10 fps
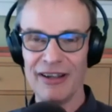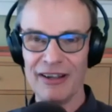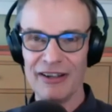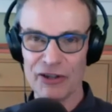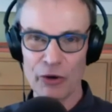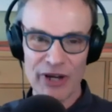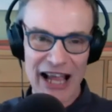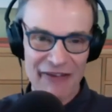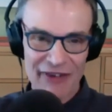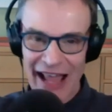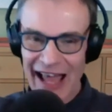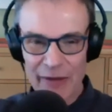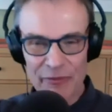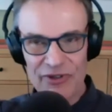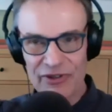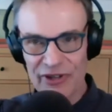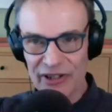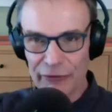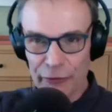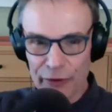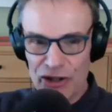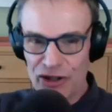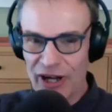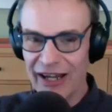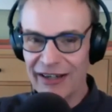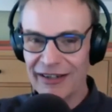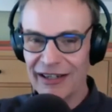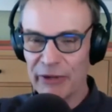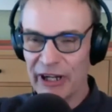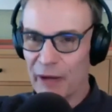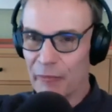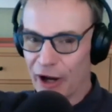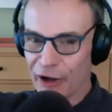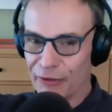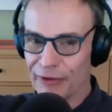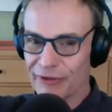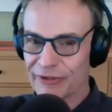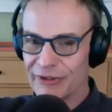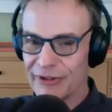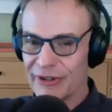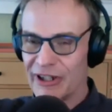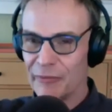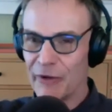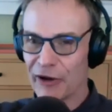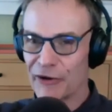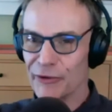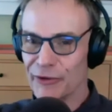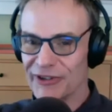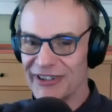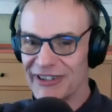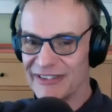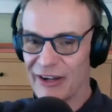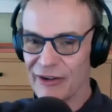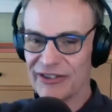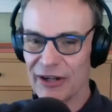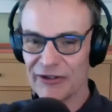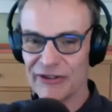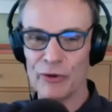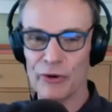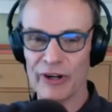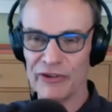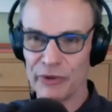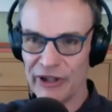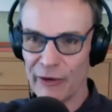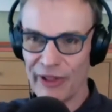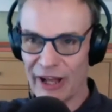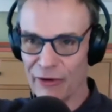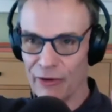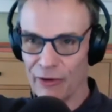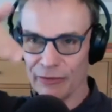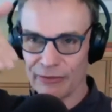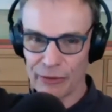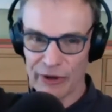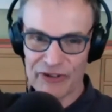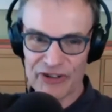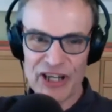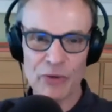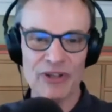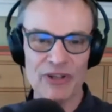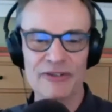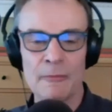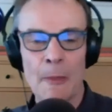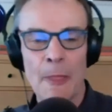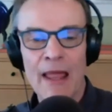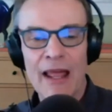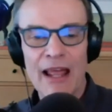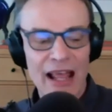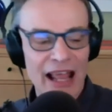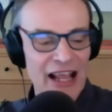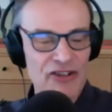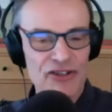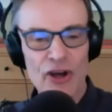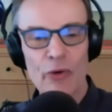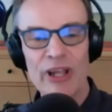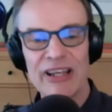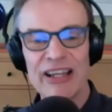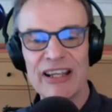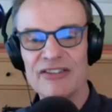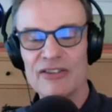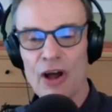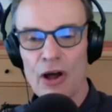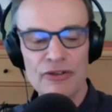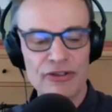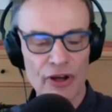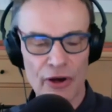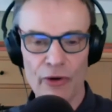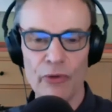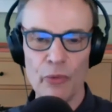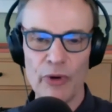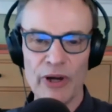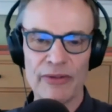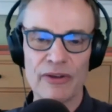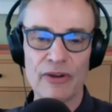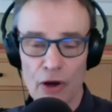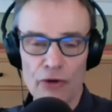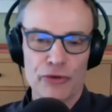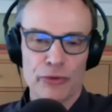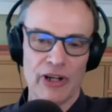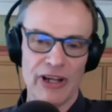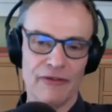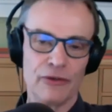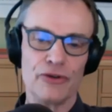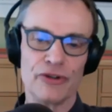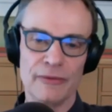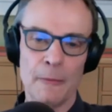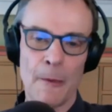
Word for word: So we have atoms that differentiate and become molecules, molecules into cells, cells into organs. We know that whole sort of sequence. And so it is also with cultural evolution.